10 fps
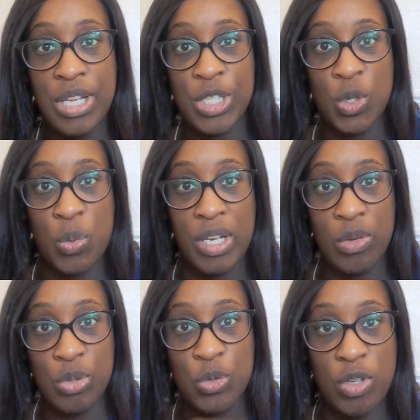just a quick
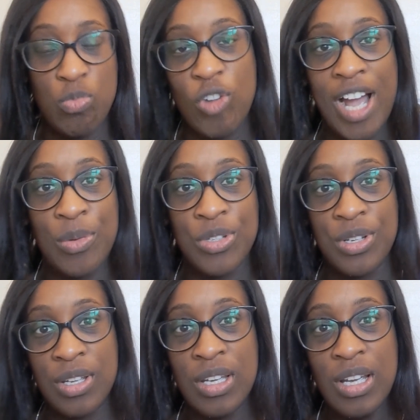little swim around
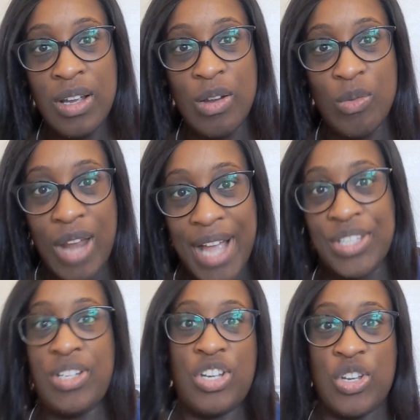and a
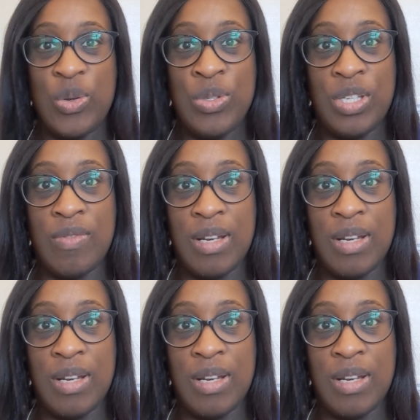relax in the jacuzzi.